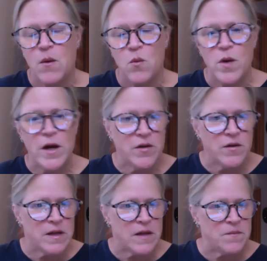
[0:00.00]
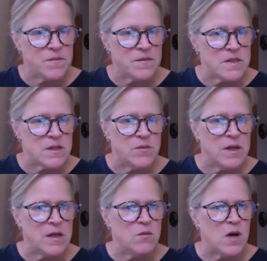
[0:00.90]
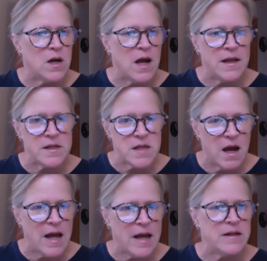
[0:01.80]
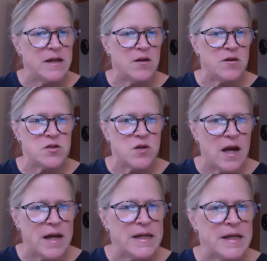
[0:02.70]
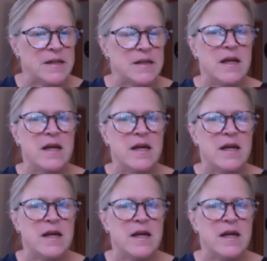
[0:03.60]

where to get seaweed, what kind of tide, how to dry it,